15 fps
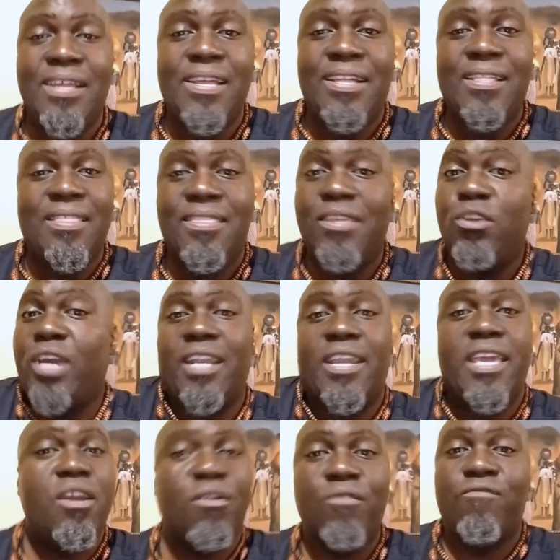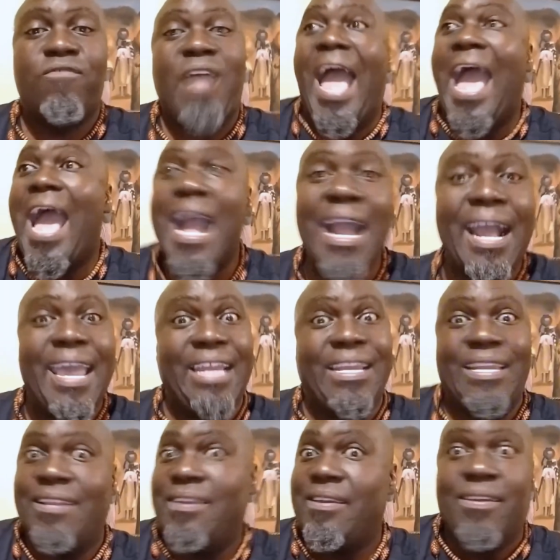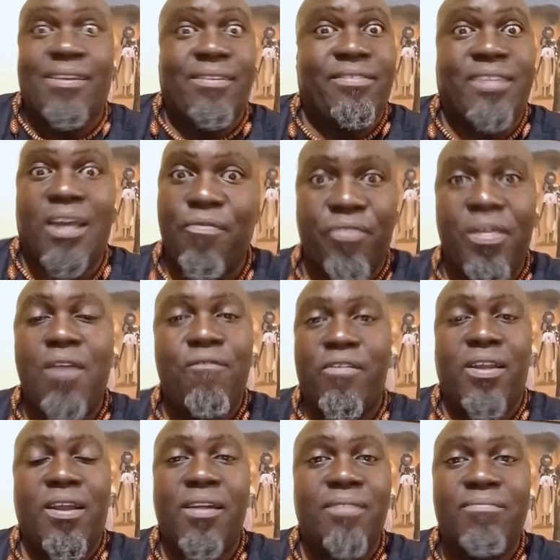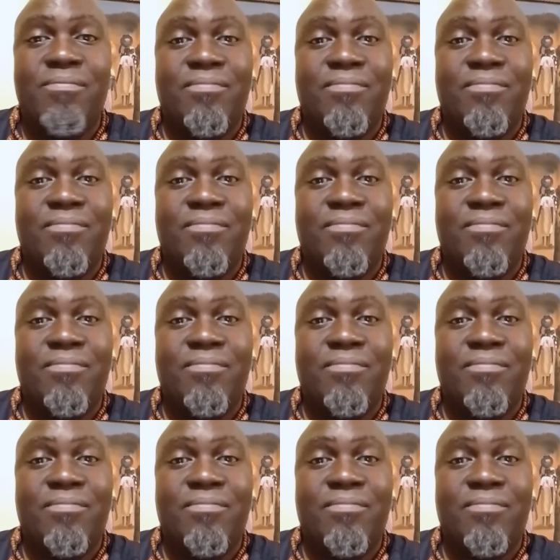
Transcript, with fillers: You can't hear of hunger in South Africa.